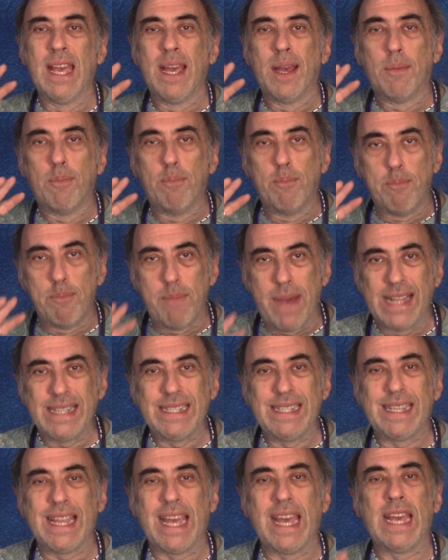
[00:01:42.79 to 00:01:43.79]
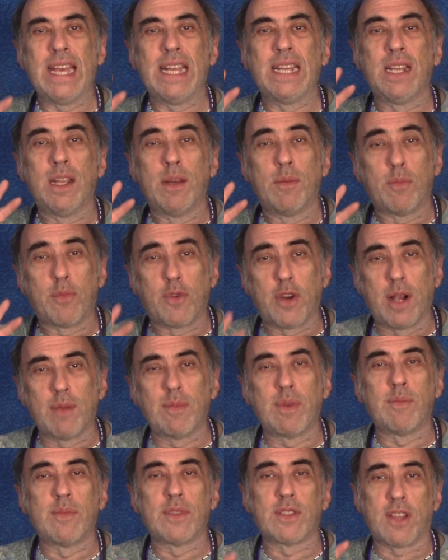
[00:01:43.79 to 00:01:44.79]
mundane
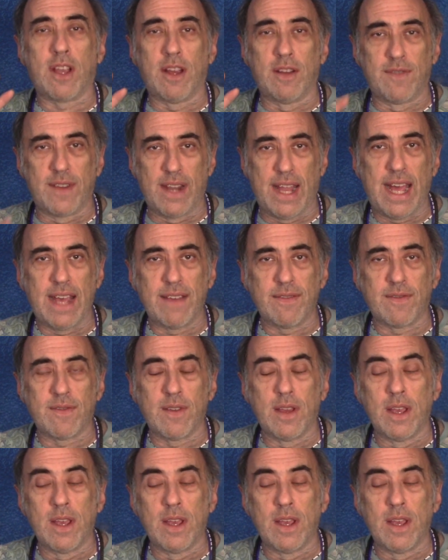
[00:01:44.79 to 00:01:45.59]
problems of life.